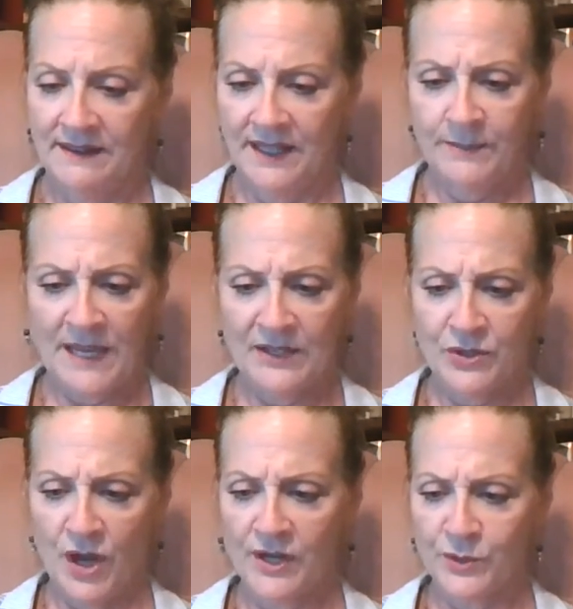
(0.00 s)
They make
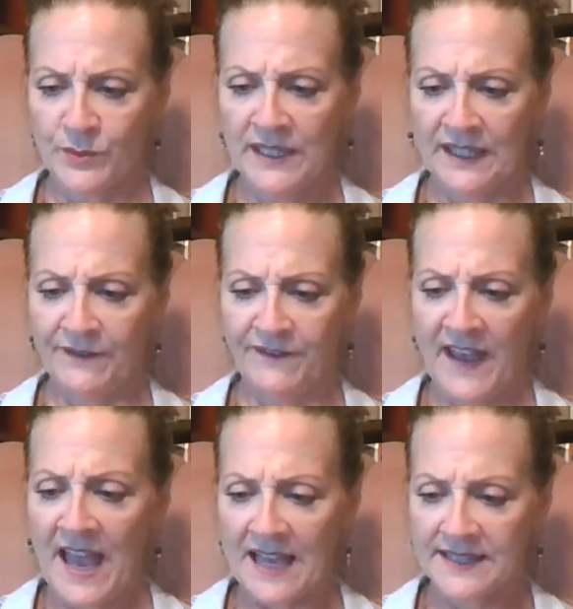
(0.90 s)
dogs really
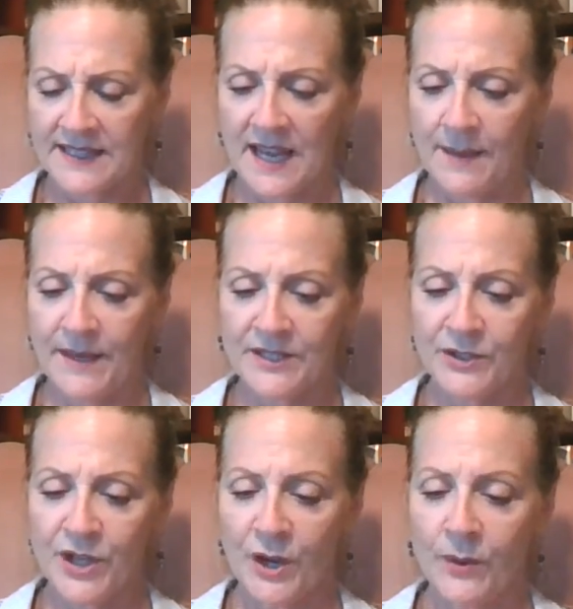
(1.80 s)
fast,
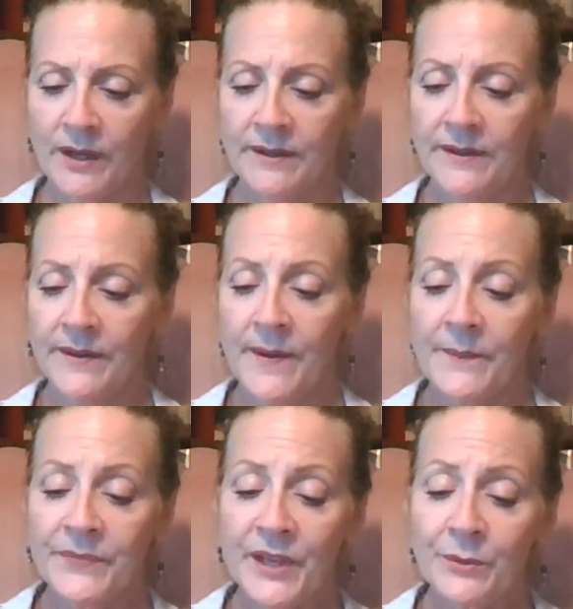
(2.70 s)
commented Noah.
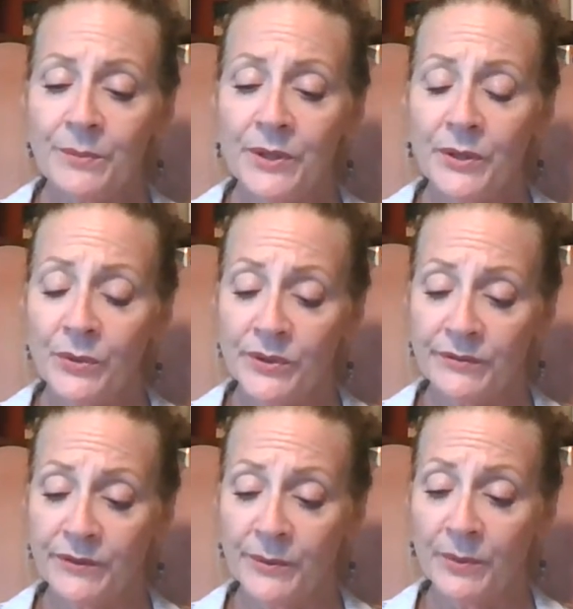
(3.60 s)
They're
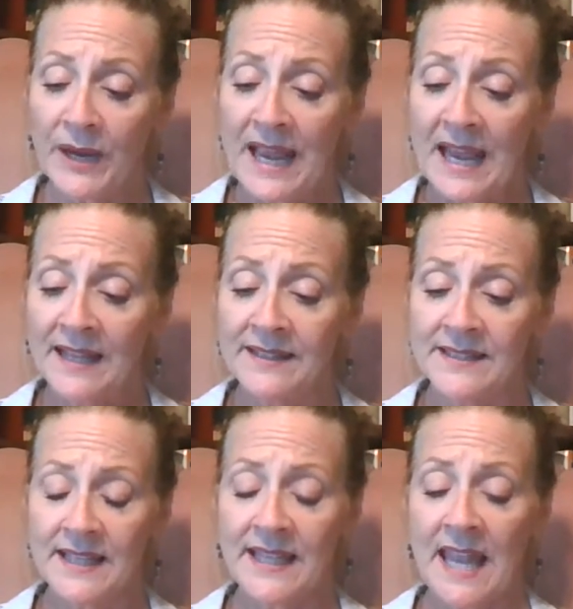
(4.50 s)
beautiful, Brad,
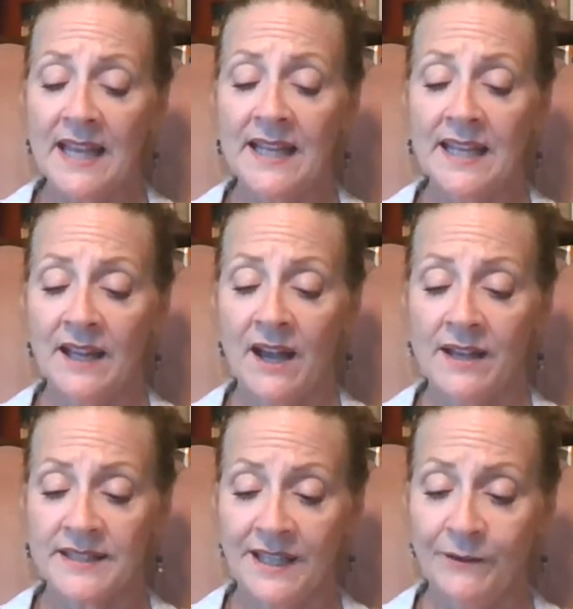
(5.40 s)
said Katie in a
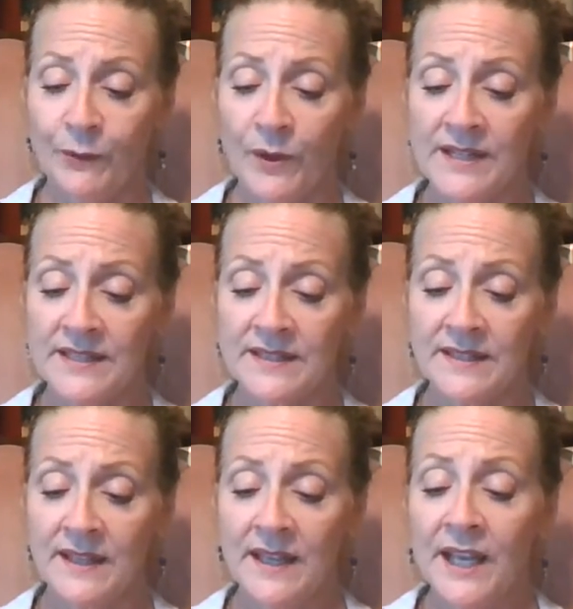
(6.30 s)
husky voice.
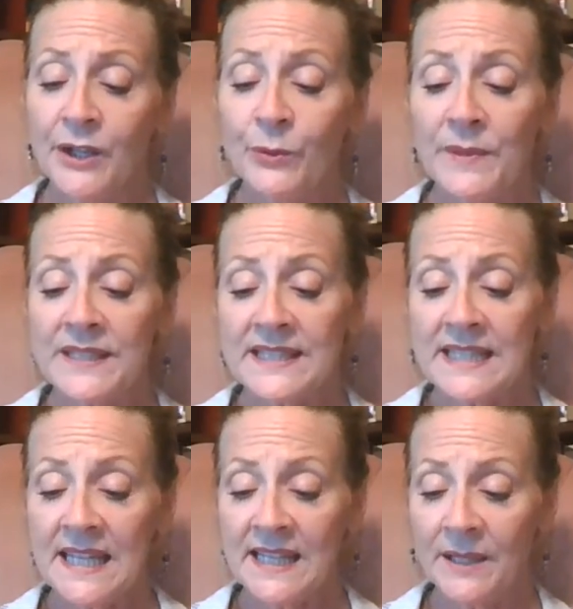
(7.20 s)
You missed
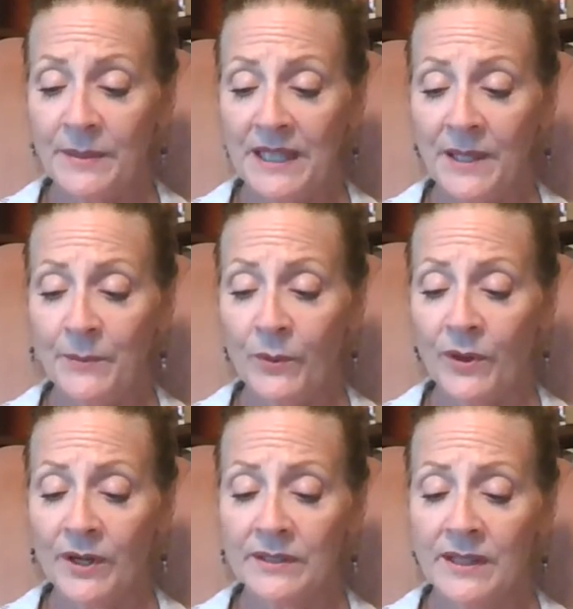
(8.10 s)
Tina being
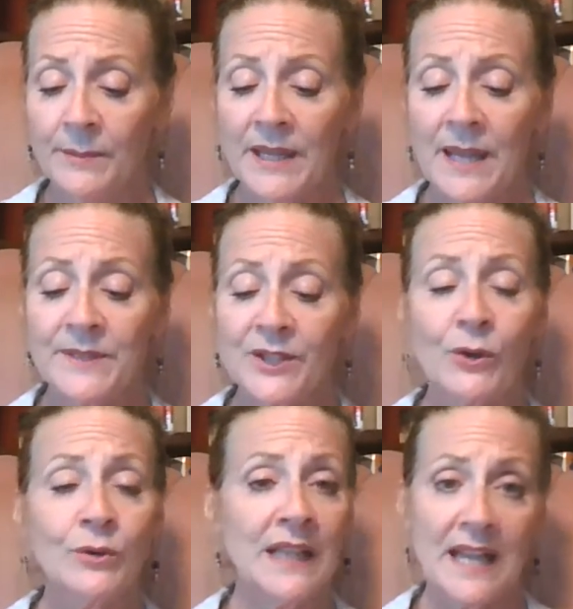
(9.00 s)
born, but I'm
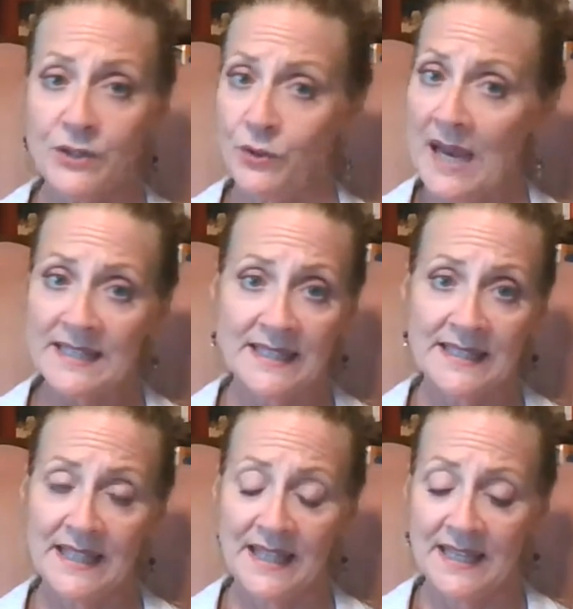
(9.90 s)
so glad you got to
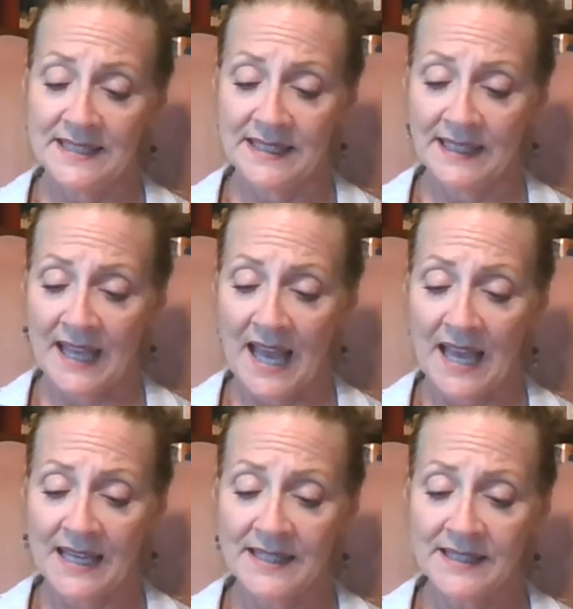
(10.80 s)
see these little
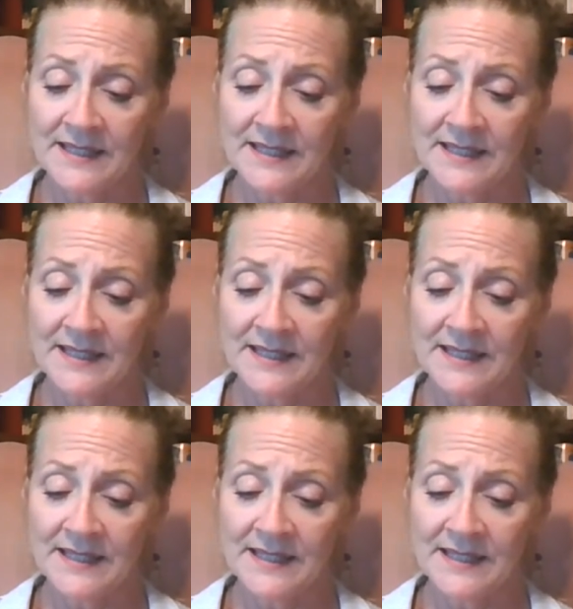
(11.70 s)
guys.